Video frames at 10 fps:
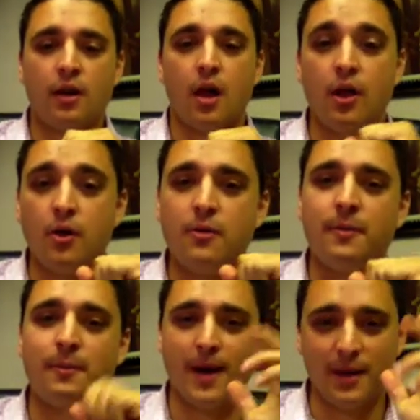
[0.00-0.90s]
Hello,
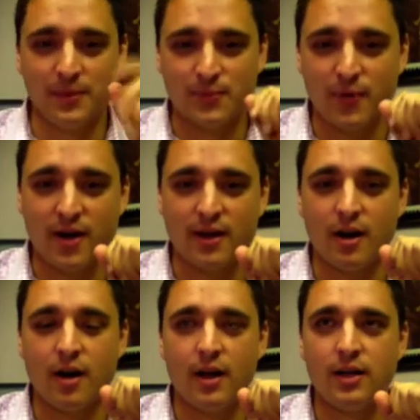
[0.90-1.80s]
my name is Brandon
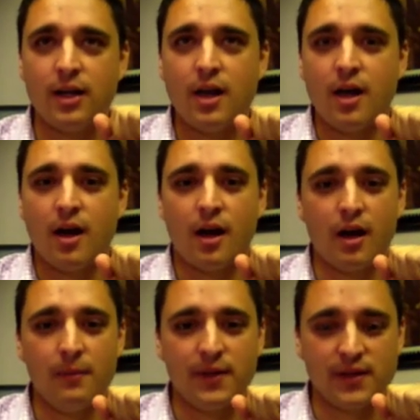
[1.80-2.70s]
Hahn.
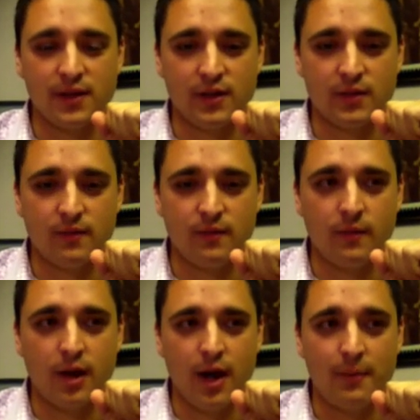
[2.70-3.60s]
This is
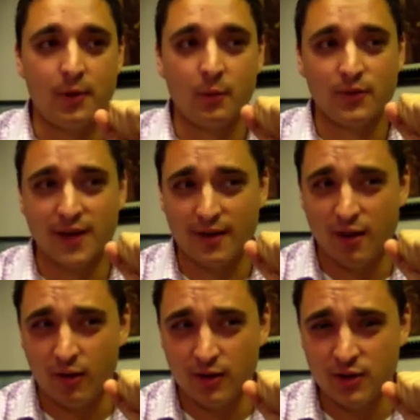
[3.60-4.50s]
Abnormal
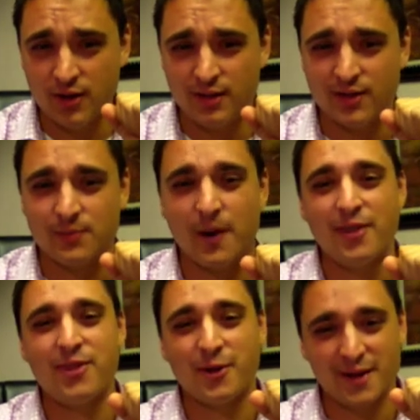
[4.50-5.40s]
Psychology. This is my
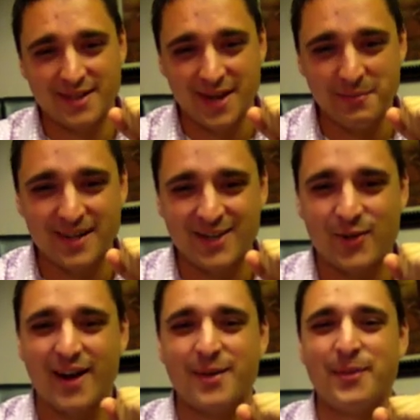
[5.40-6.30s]
third attempt at
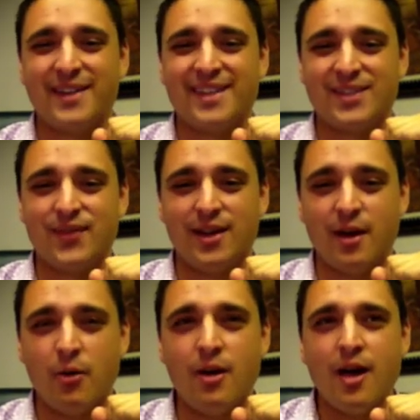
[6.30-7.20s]
trying to make this
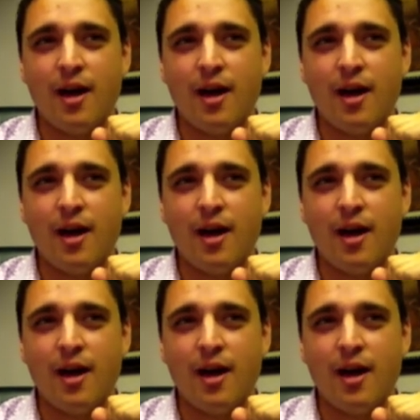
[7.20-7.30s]
video.